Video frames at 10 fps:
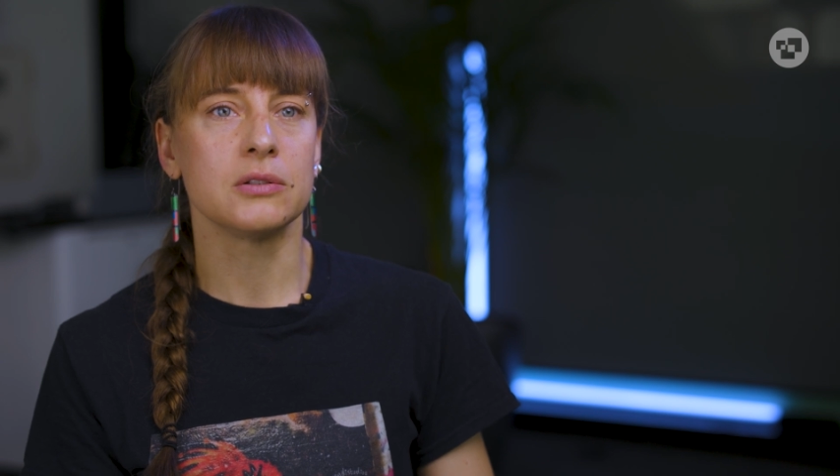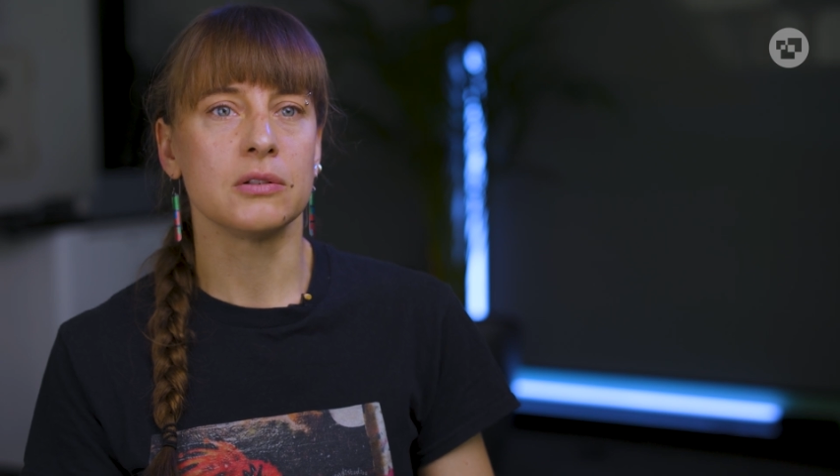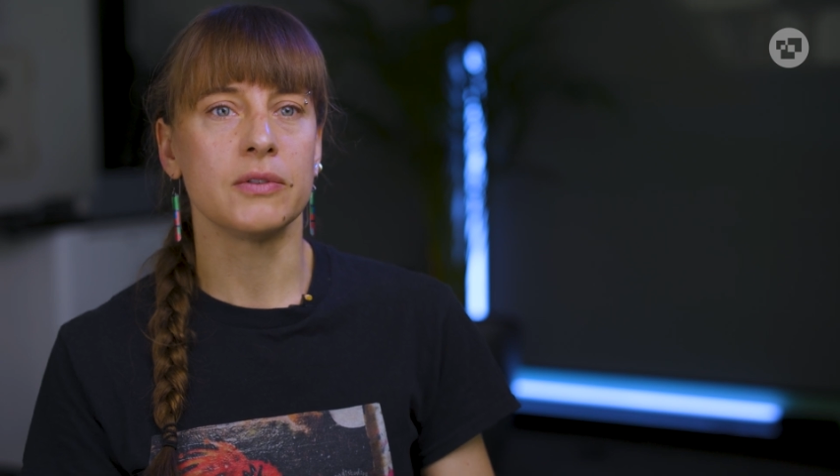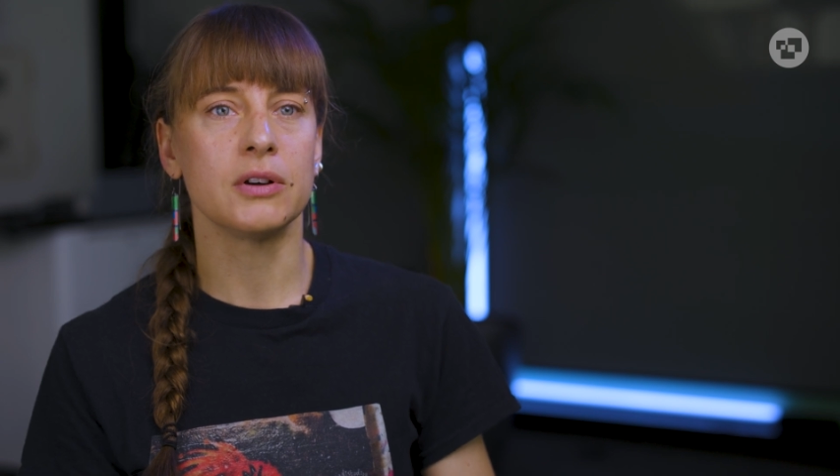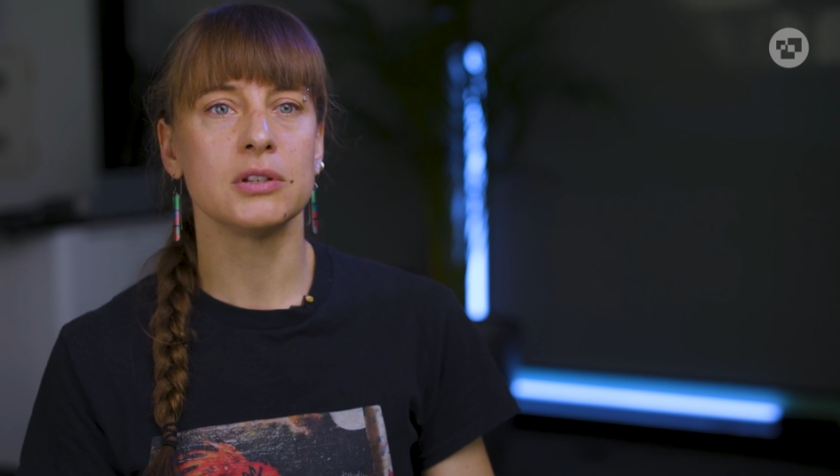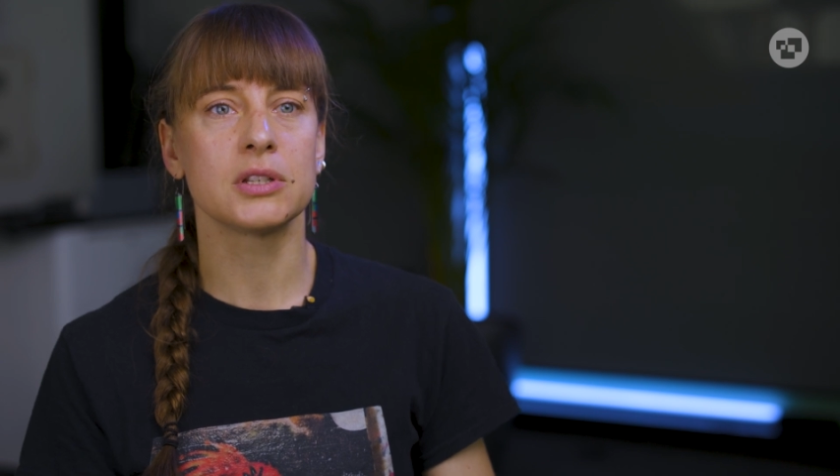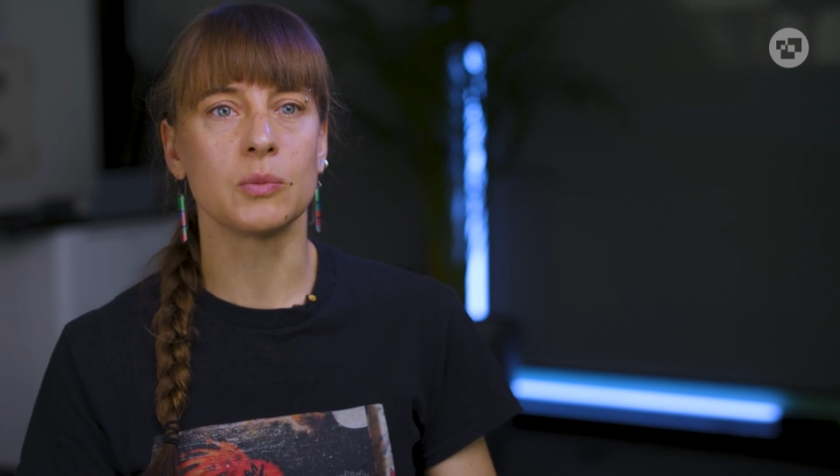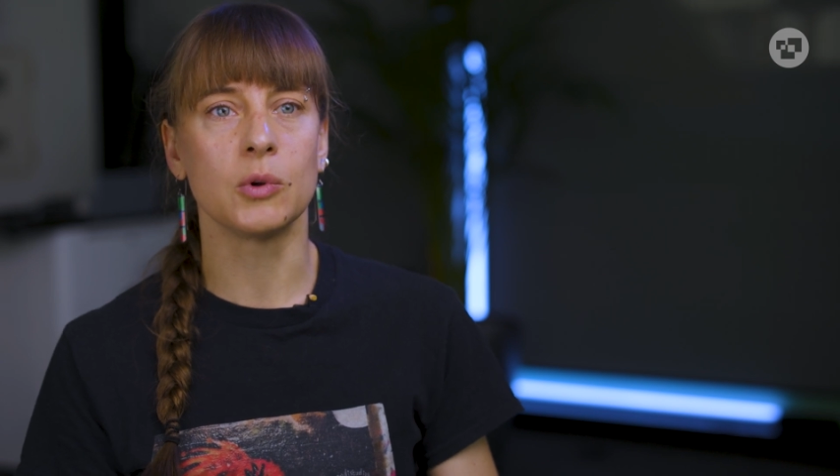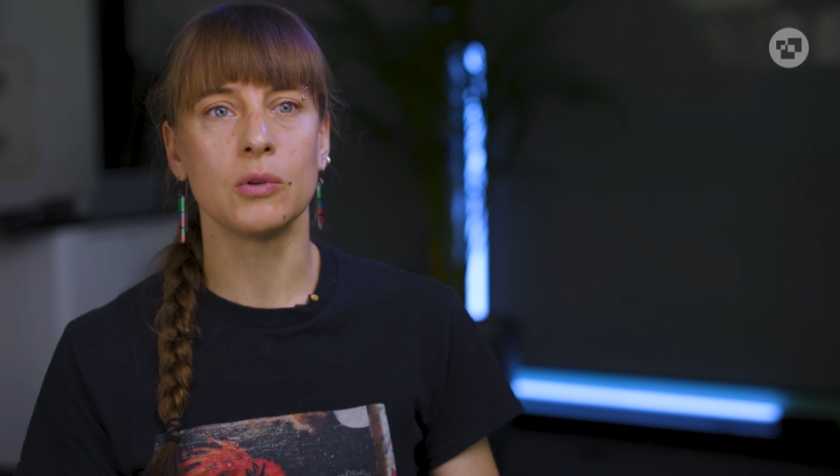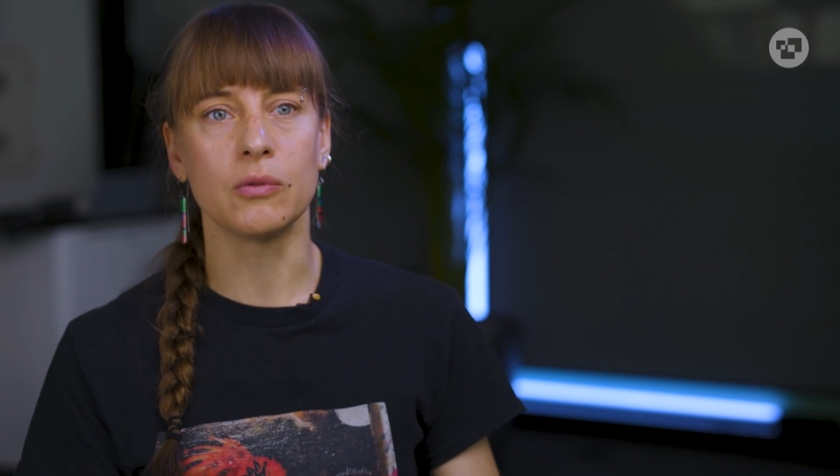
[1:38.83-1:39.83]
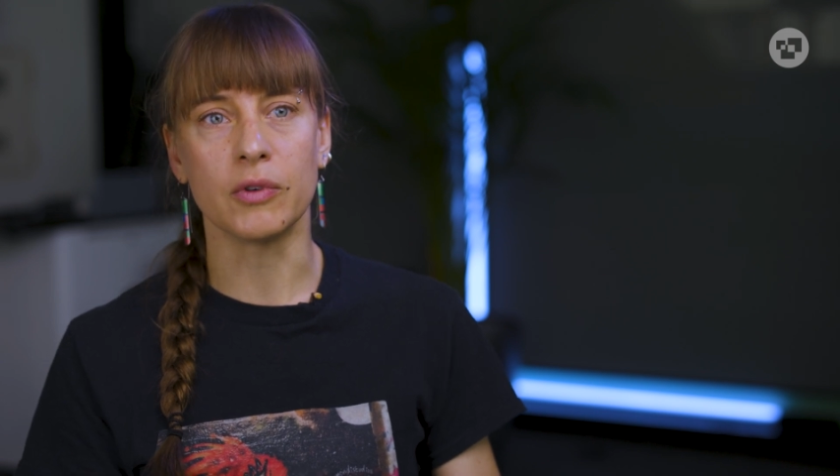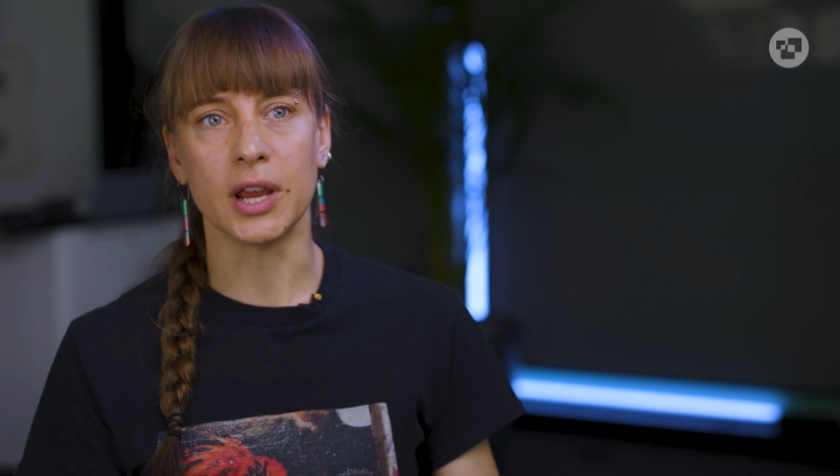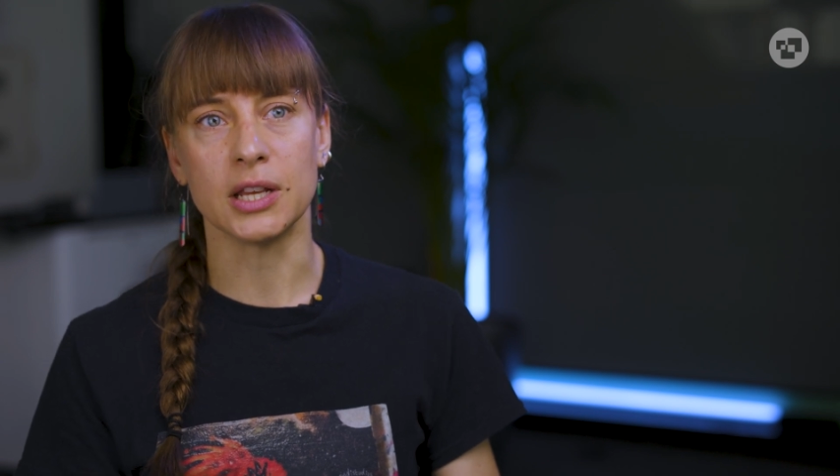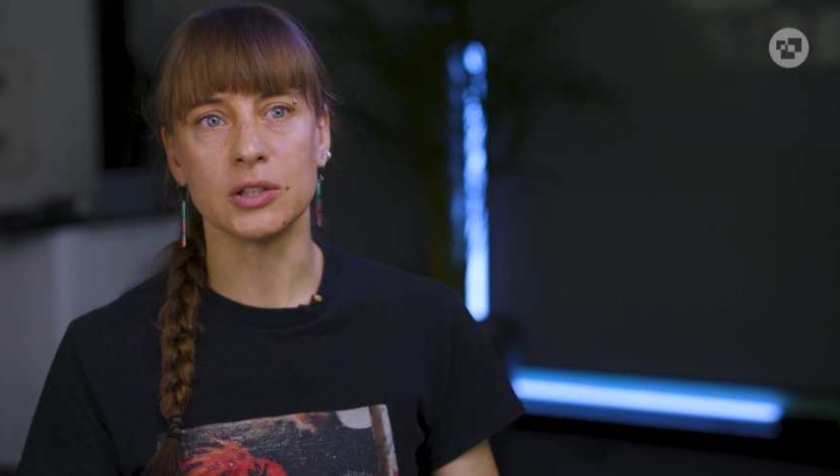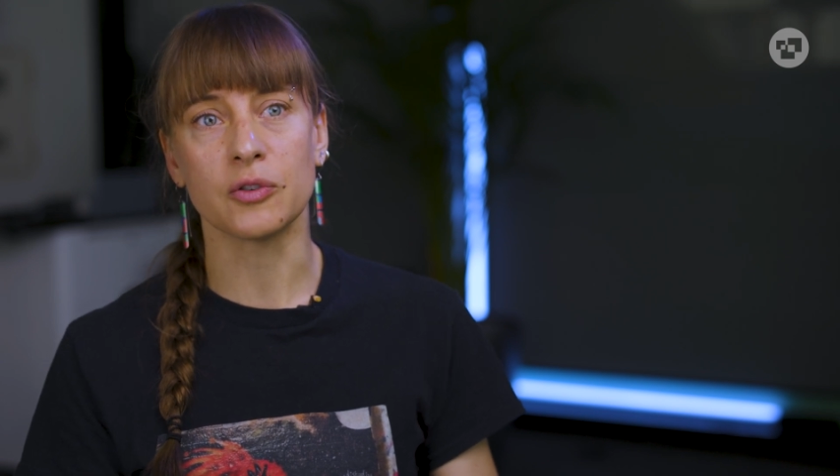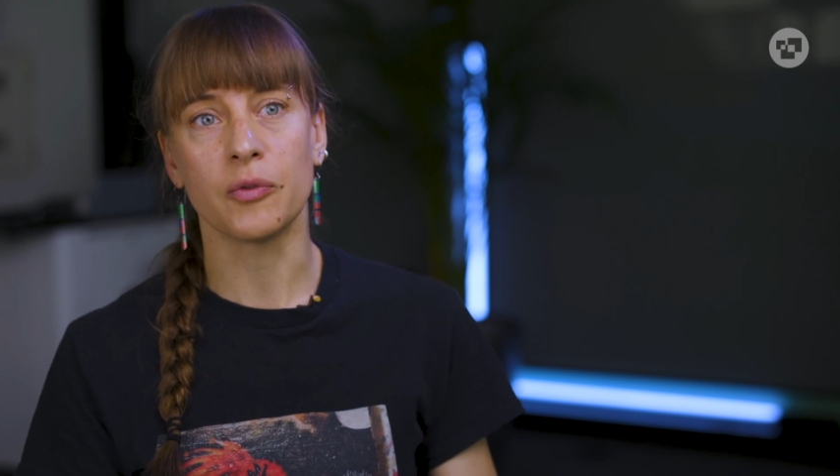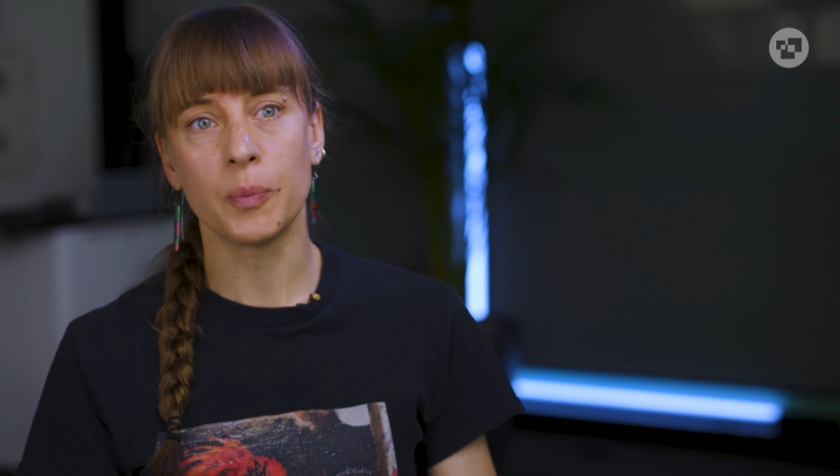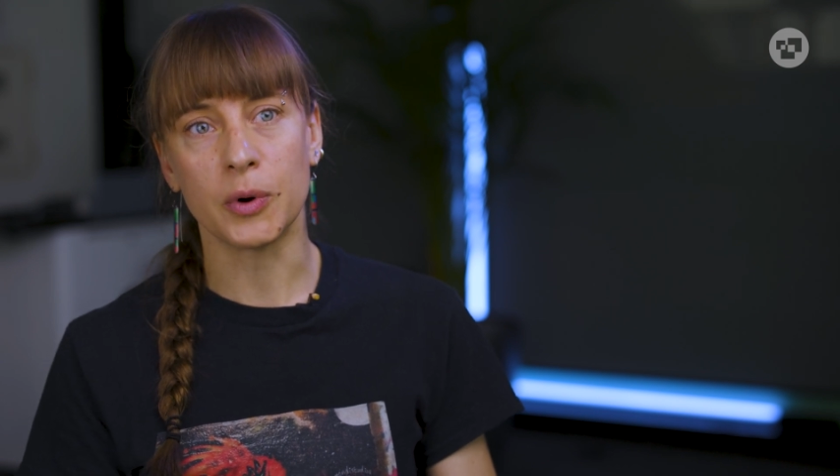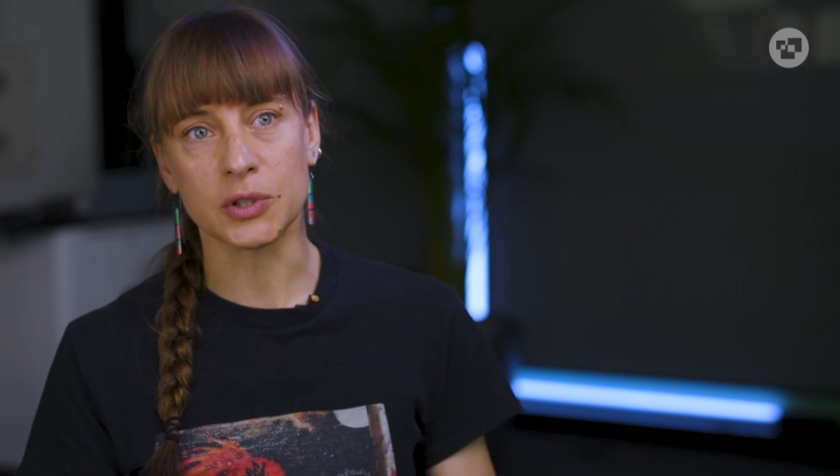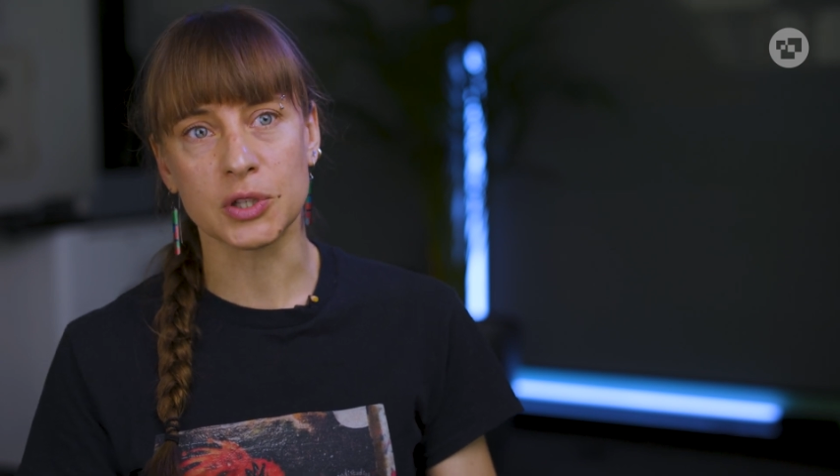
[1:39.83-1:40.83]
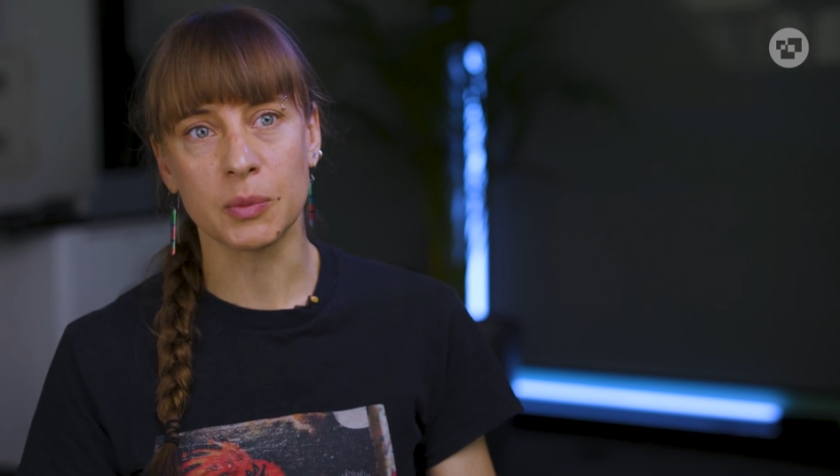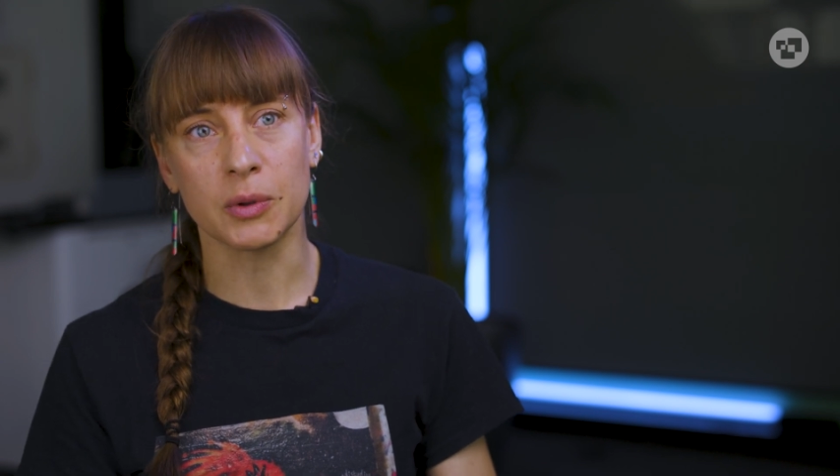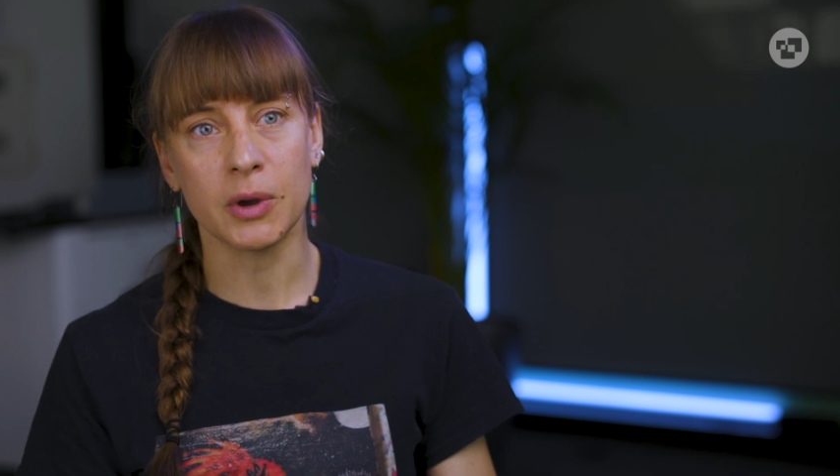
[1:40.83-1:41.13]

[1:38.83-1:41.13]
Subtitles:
to a very small range of possible